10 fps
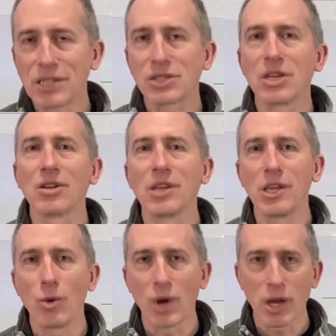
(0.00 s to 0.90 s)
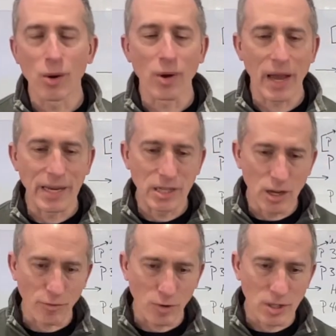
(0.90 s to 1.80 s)
Instantly you hear a
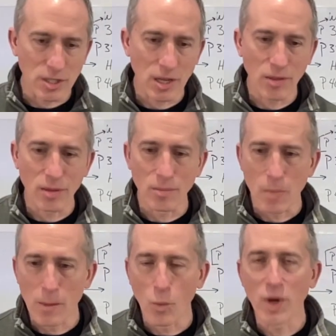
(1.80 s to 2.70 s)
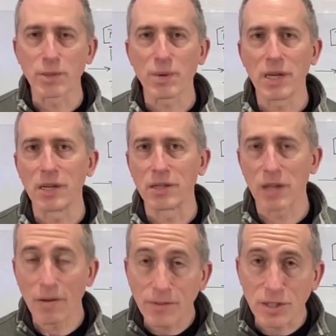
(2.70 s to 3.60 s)
difference in which beat is
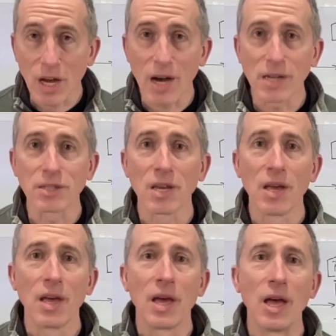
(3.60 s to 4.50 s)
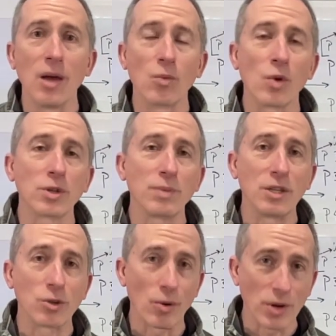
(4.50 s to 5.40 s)
emphasized and which
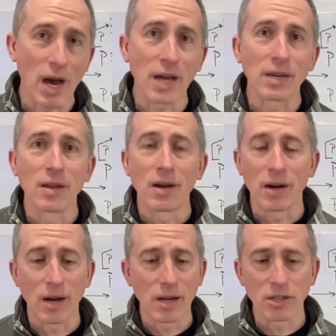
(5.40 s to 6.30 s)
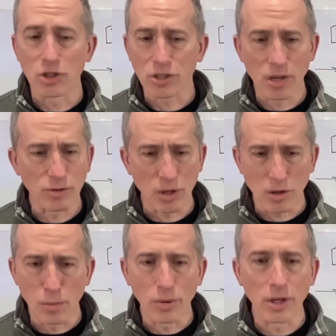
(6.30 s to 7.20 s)
beats are not. It just gives a
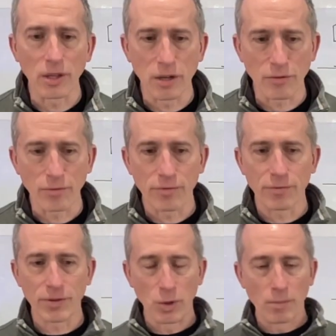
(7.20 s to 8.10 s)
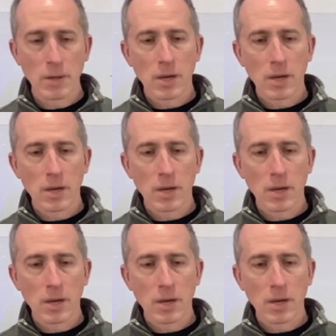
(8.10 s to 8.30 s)
completely different feel.